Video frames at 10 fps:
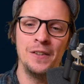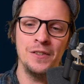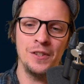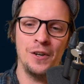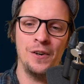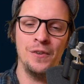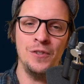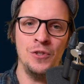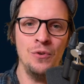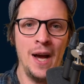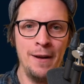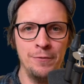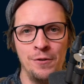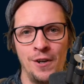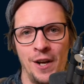So you
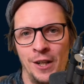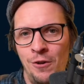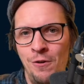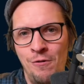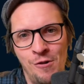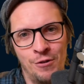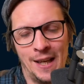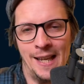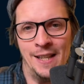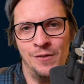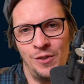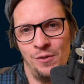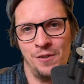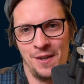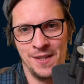have to like hook
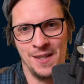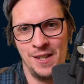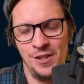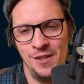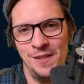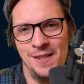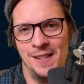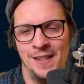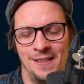into transitions